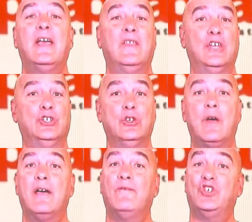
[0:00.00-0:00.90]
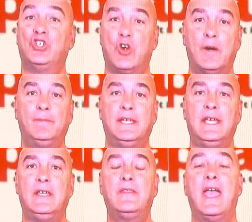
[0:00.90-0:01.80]
they do have sharp
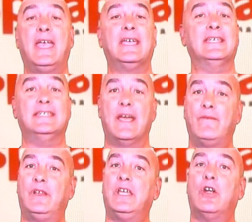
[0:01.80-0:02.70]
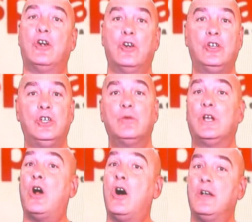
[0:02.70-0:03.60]
teeth and can definitely hurt you
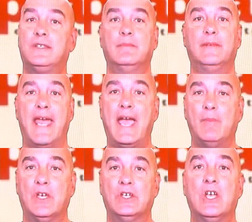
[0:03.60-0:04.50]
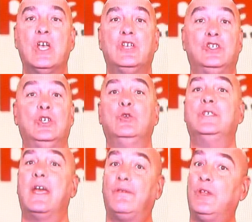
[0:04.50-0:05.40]
and cause some damage, so you
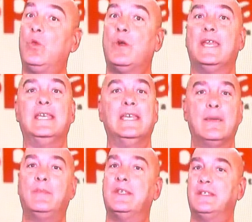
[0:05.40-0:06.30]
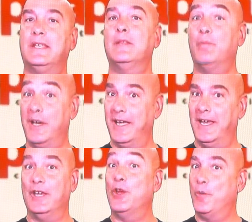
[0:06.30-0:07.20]
definitely want to nip this in the
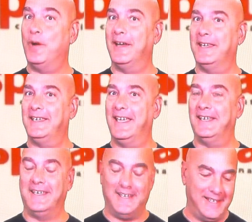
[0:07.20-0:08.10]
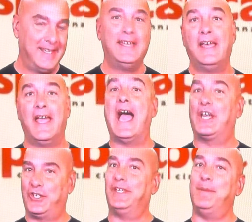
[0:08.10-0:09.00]
bud, no pun intended.
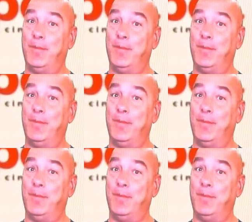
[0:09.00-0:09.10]
Actually,